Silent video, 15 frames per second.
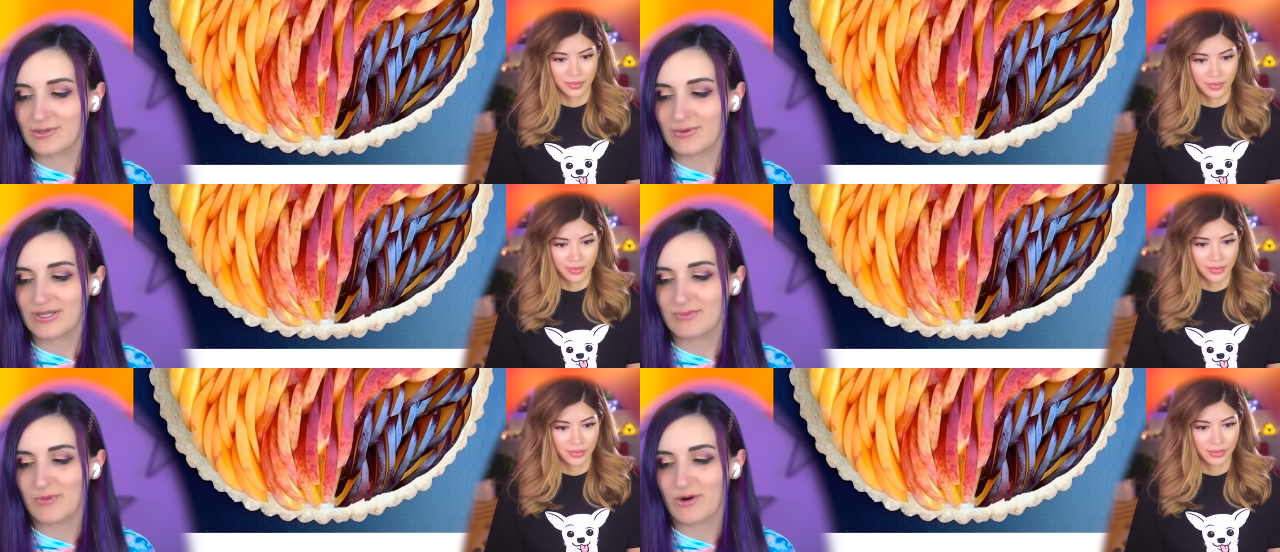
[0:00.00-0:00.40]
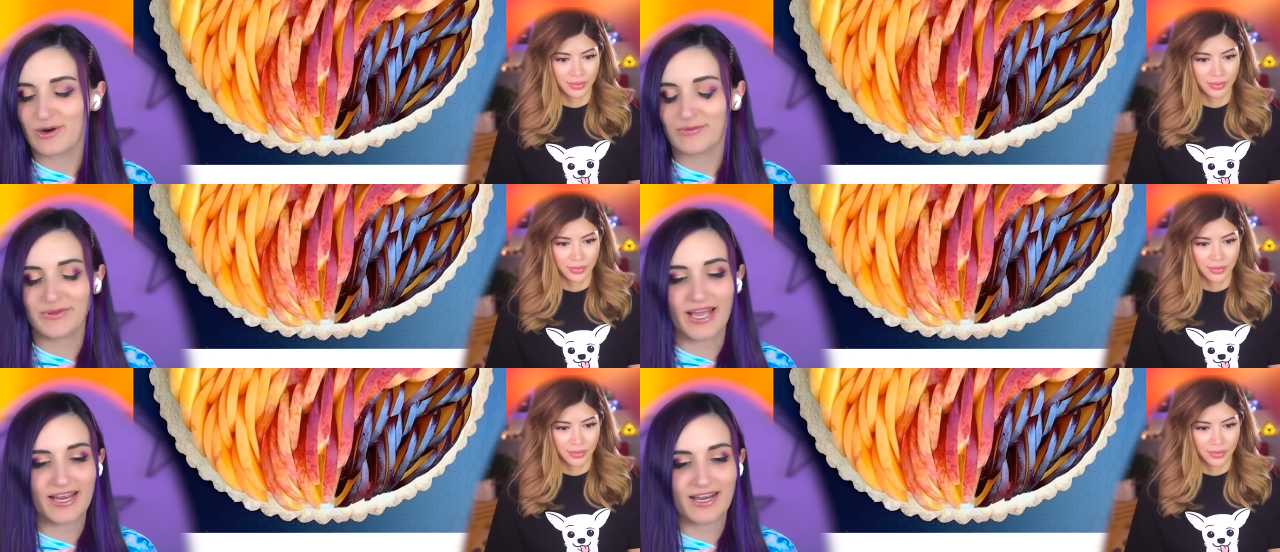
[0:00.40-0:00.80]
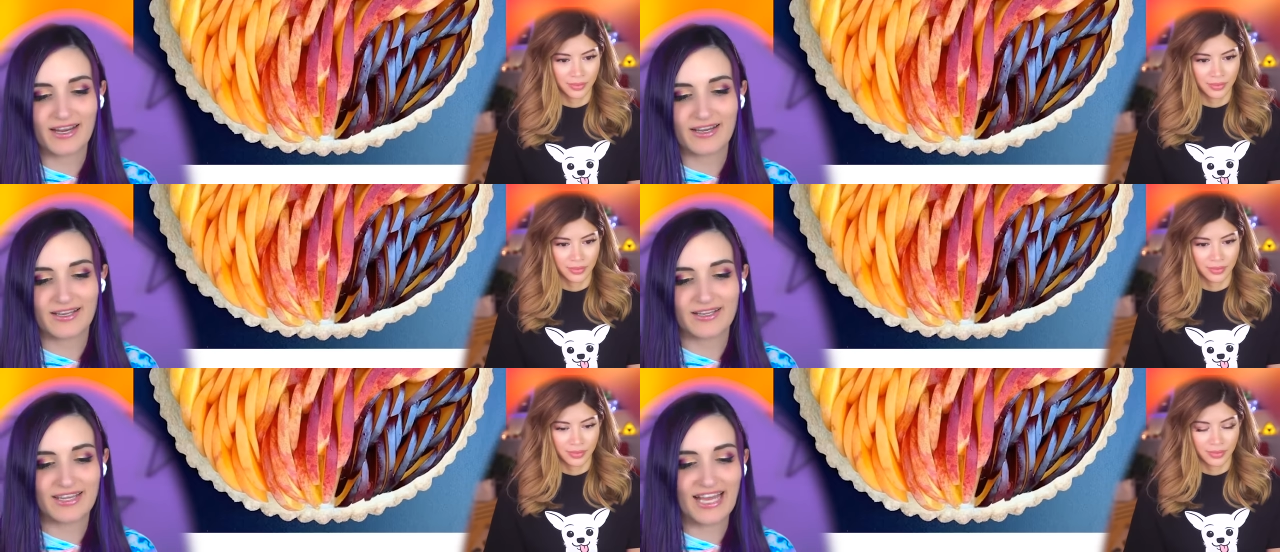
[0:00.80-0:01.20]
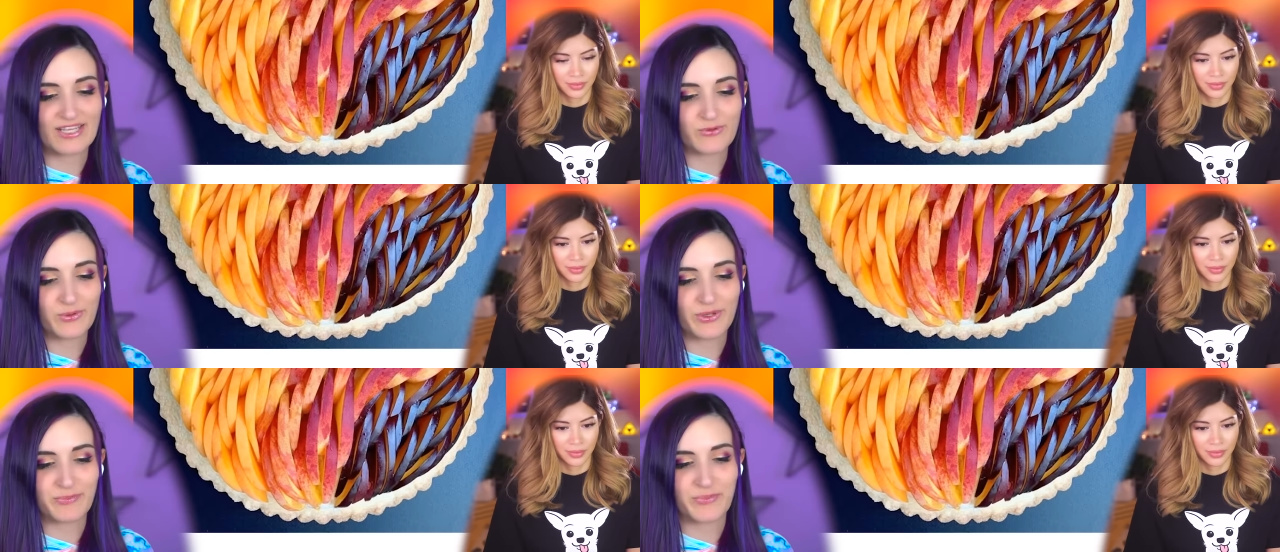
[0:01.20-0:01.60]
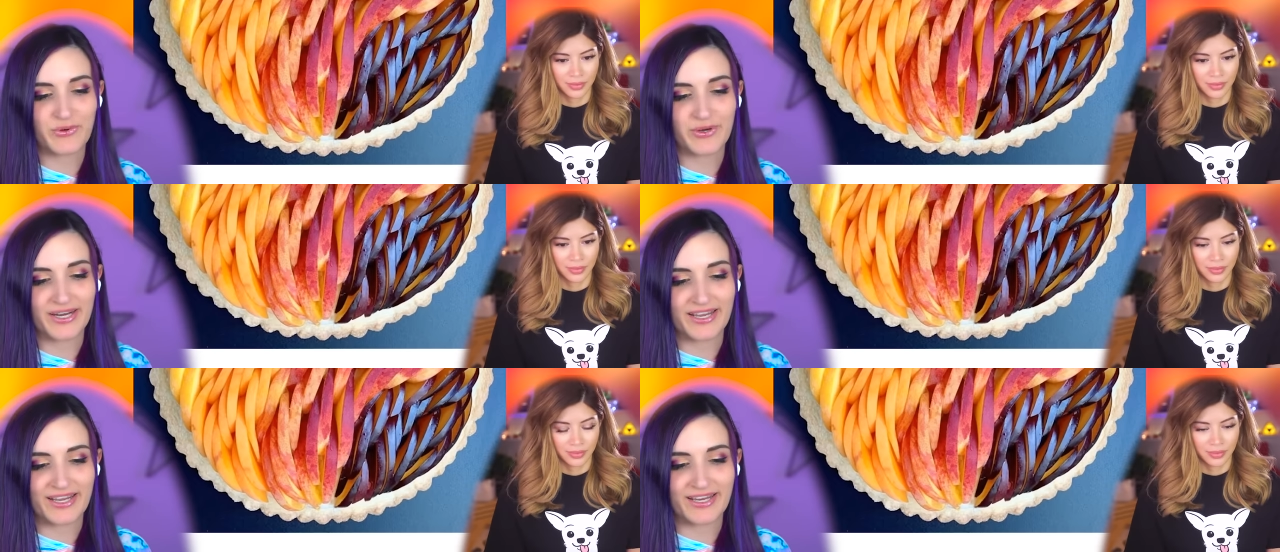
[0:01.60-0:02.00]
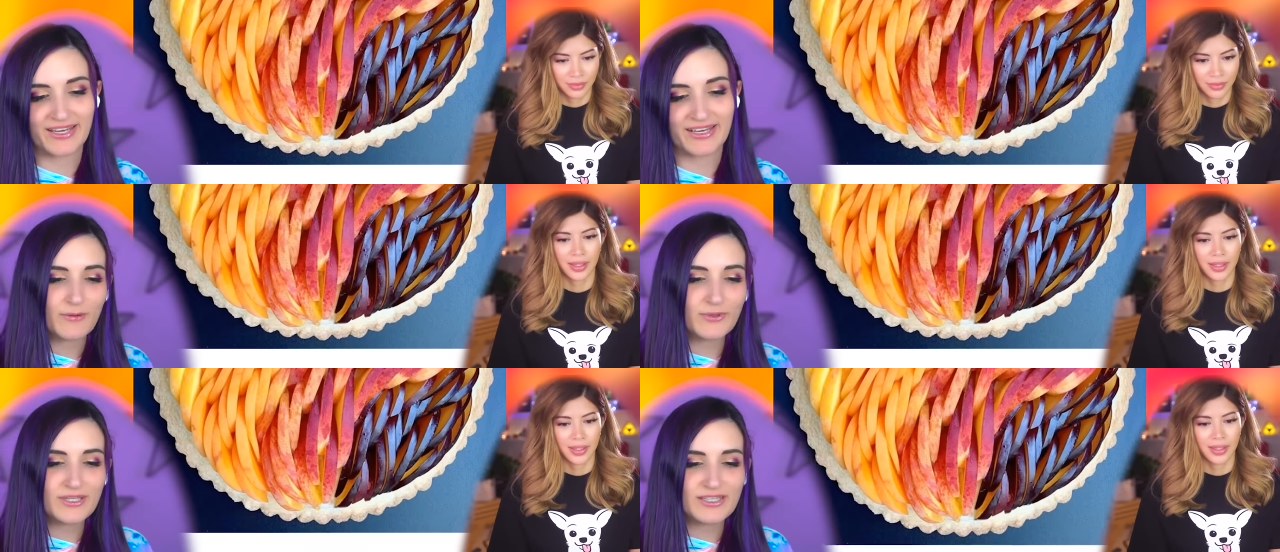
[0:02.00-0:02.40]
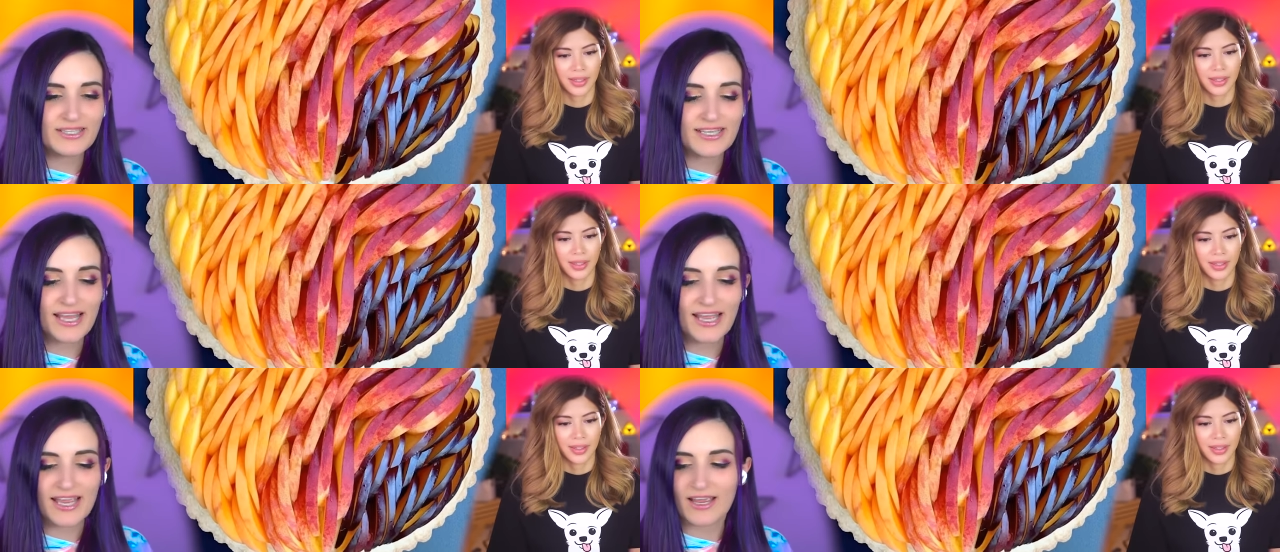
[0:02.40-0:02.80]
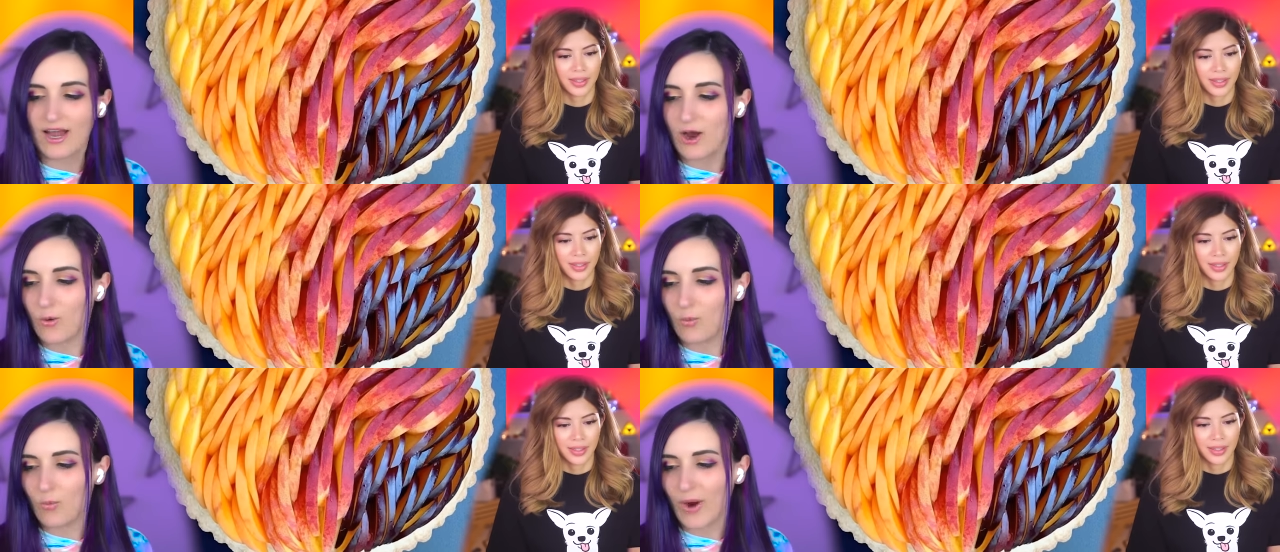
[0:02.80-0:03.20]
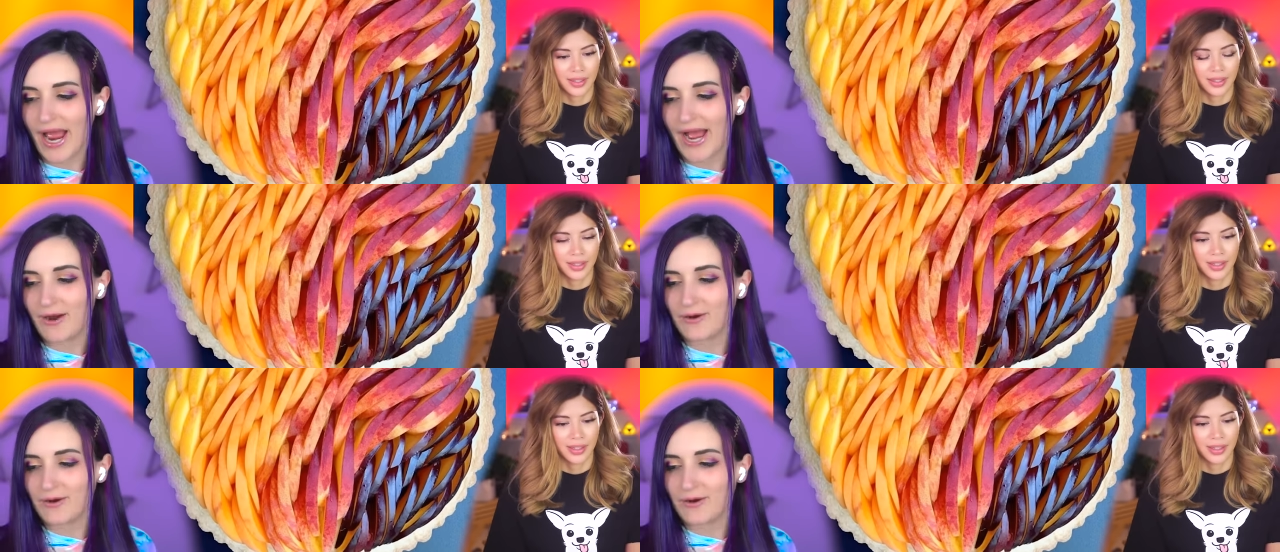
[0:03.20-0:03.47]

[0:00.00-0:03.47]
Speaker 1: This one's more of like, that's really pretty. I wouldn't say wow.